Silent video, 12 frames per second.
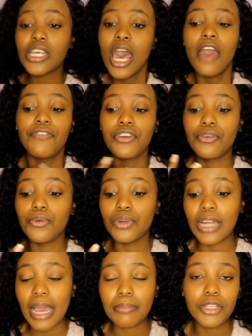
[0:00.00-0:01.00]
if you would
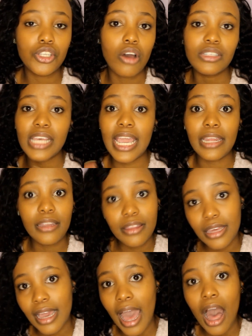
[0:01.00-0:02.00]
like me to answer
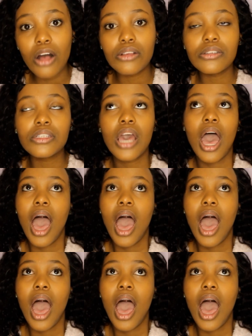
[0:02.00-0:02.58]
anything else.